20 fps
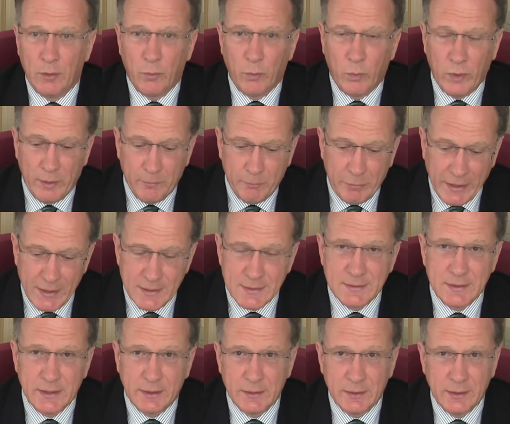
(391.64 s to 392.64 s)
We're
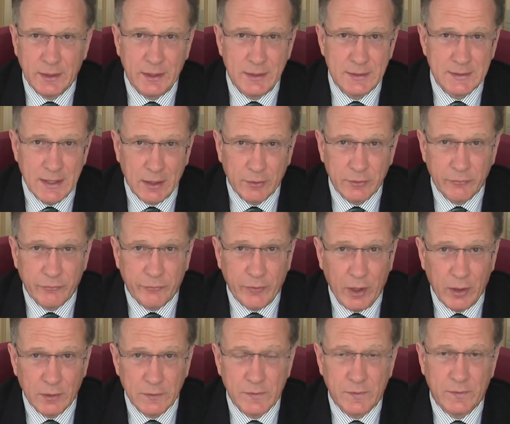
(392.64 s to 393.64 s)
based in the south of
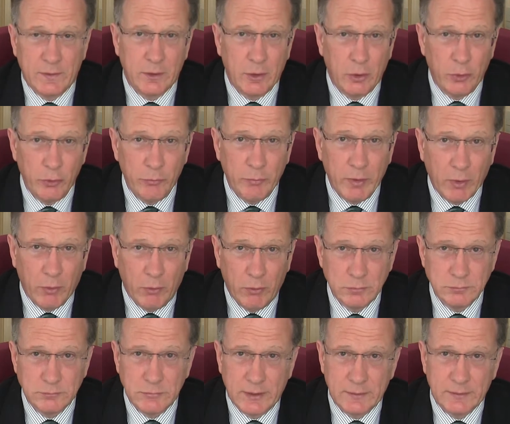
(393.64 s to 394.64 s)
France, in the
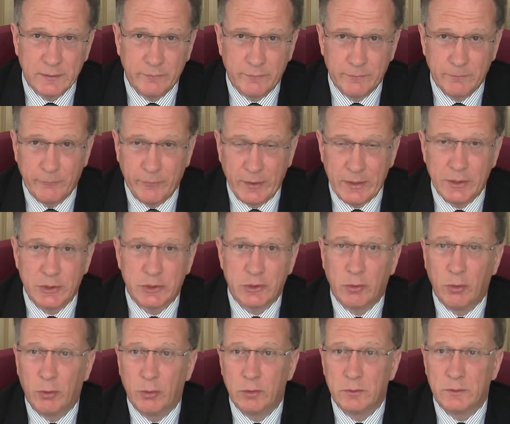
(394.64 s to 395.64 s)
Luberon, at a village
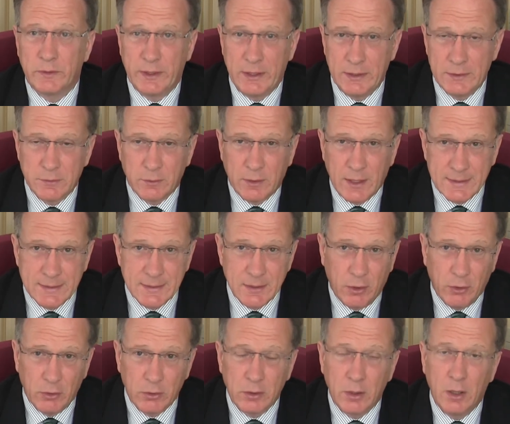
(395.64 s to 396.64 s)
called
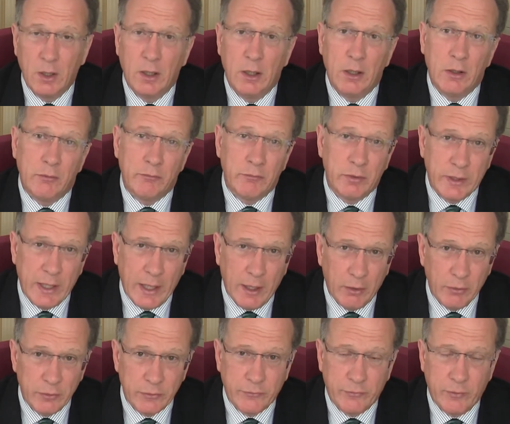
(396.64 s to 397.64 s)
Ile-sur-la-Sorgue,
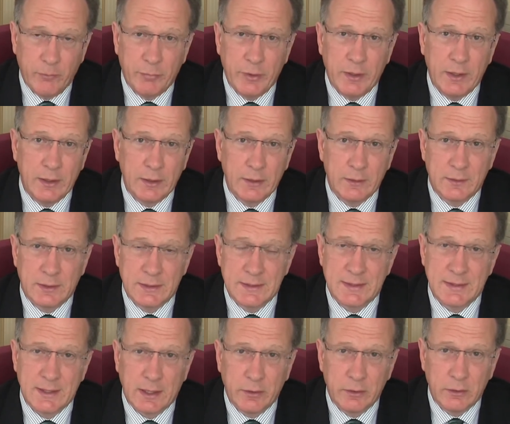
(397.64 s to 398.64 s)
renowned for being the
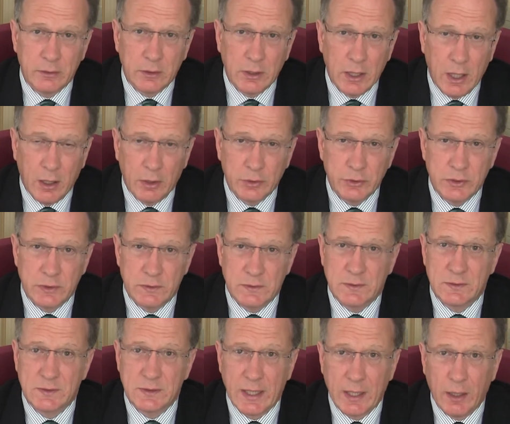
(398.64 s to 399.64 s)
second
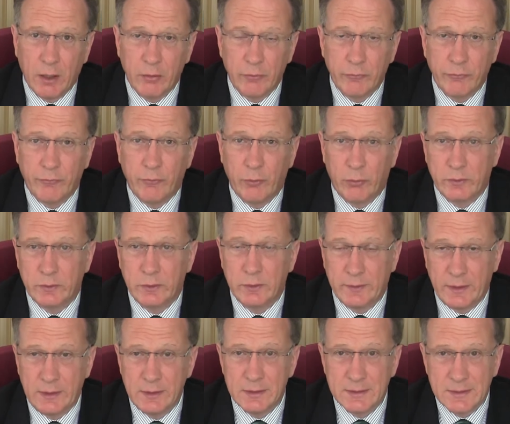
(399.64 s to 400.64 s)
largest town for
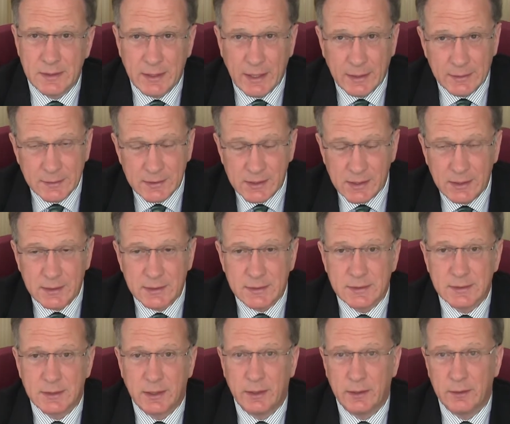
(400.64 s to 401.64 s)
dealers in
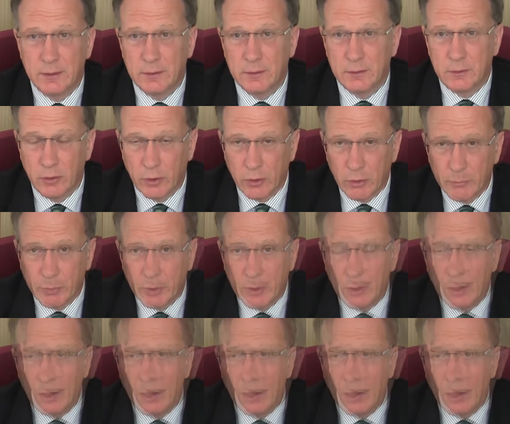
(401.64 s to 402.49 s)
antiques in Europe.